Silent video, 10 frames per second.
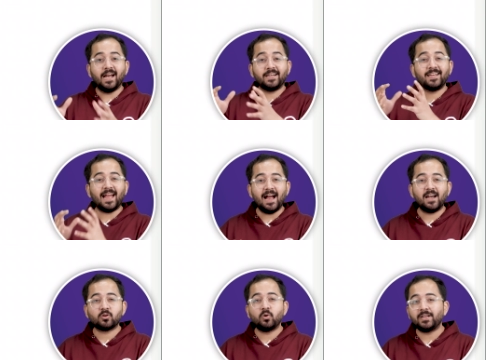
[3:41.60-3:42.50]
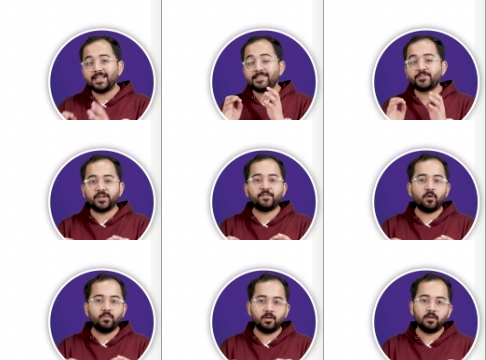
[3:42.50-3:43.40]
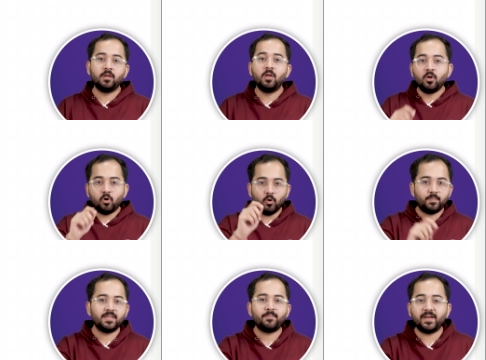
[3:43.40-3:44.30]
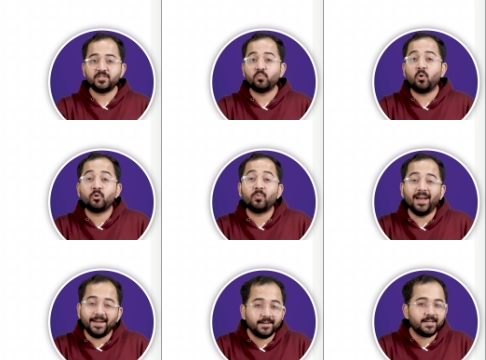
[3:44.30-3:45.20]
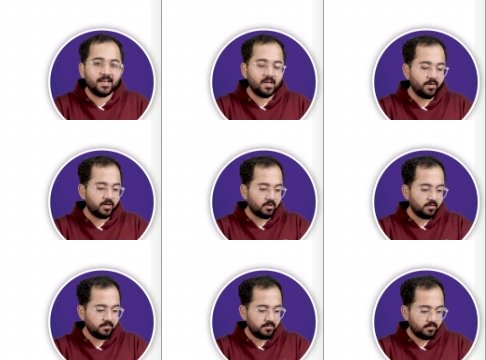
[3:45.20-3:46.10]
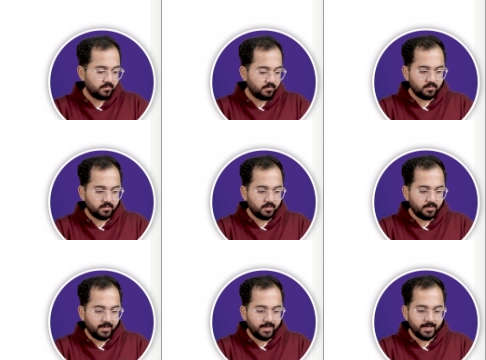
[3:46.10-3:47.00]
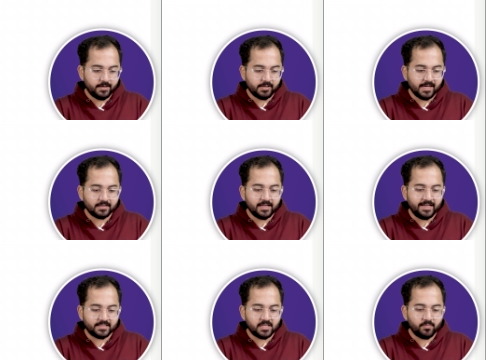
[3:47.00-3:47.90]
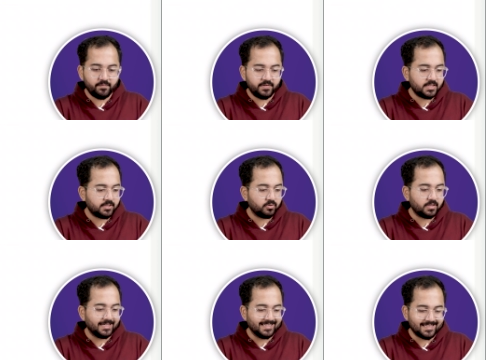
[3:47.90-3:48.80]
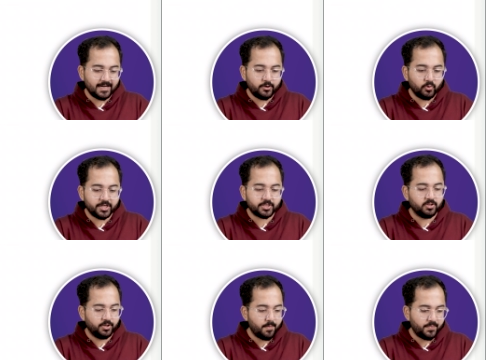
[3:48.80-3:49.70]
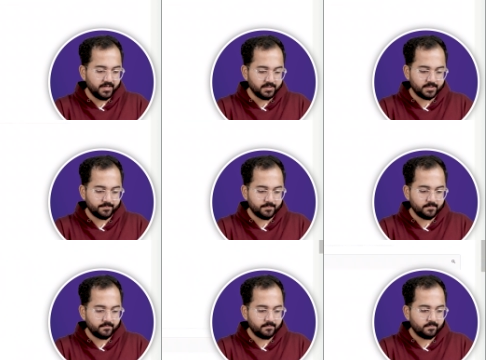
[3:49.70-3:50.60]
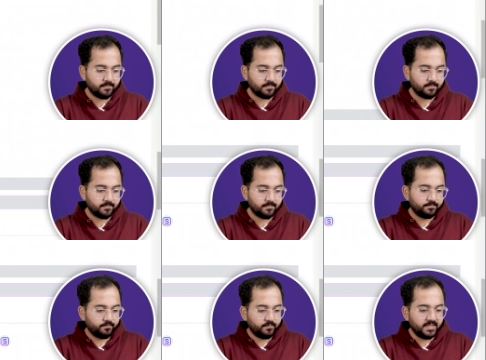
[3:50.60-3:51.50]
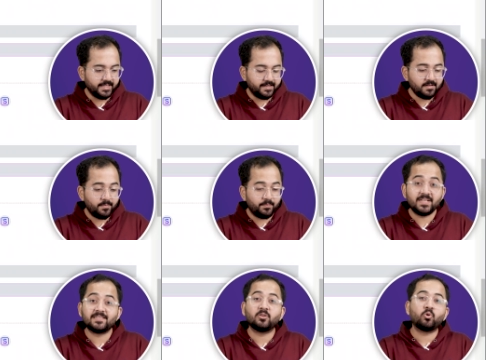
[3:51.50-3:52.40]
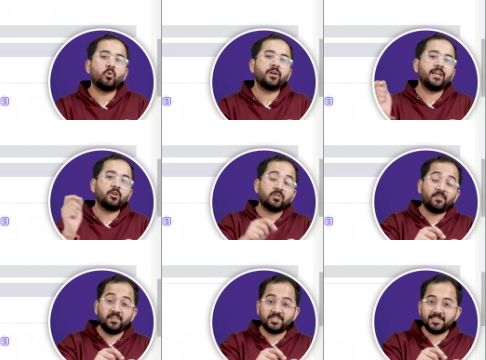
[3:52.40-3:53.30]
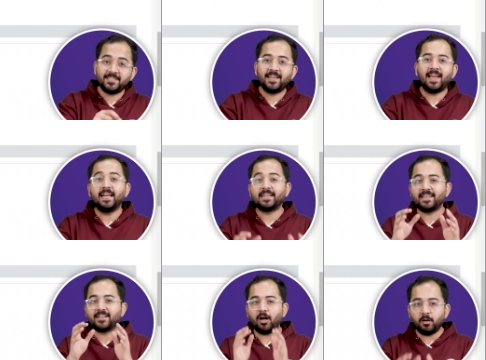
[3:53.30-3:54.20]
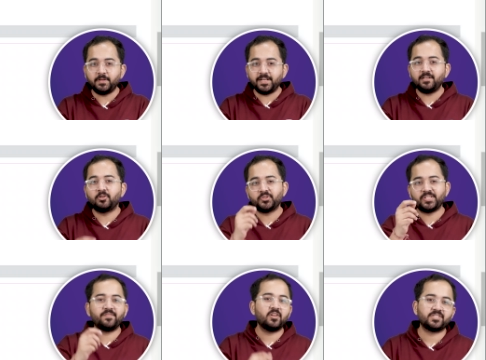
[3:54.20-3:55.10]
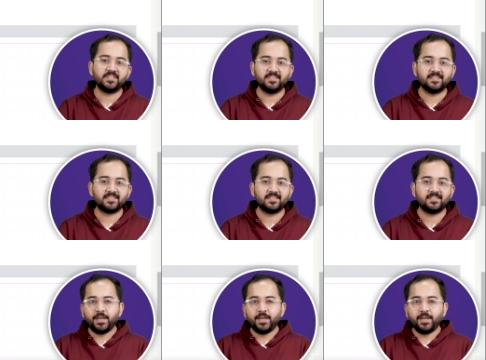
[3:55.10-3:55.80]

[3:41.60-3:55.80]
adding ad code is straightforward. Open the page you want to edit in Elementor, and drag the HTML widget to the desired location on your page. Then paste the code into the widget and click update to save your changes.